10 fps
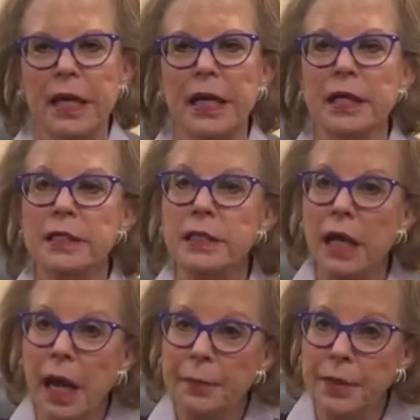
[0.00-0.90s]
It is
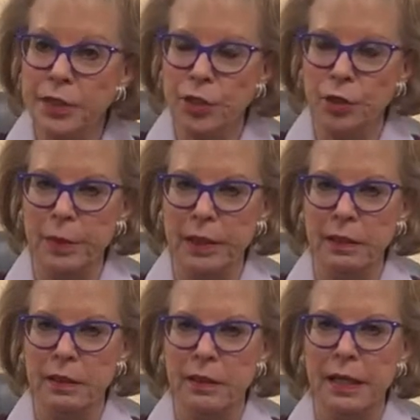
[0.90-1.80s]

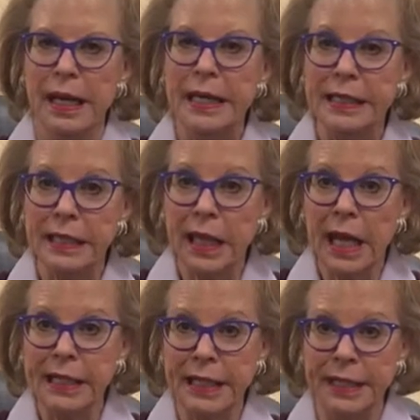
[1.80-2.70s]
time-consuming and
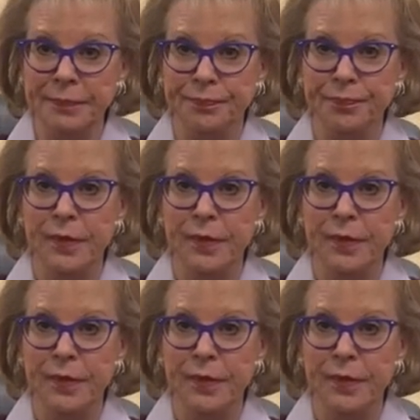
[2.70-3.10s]
enlightening,